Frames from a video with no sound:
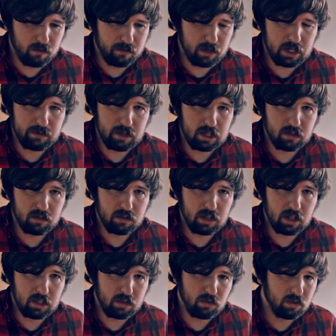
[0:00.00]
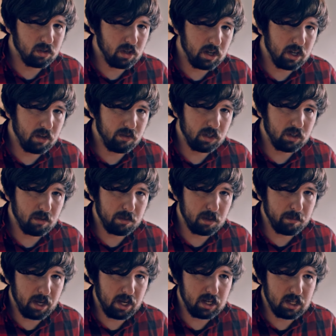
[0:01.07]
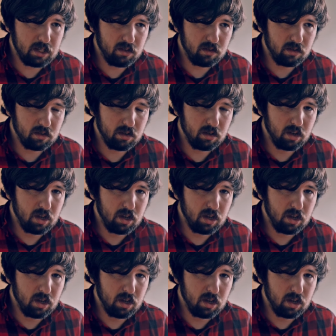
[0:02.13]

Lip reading: or 5 ends and then you start having a couple of bad ends,